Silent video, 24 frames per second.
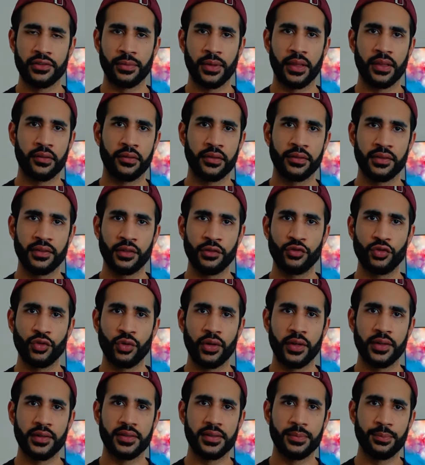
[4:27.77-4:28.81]
whether into
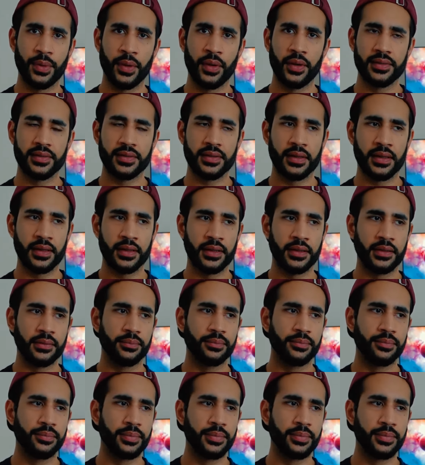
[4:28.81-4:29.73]
joints, bursae,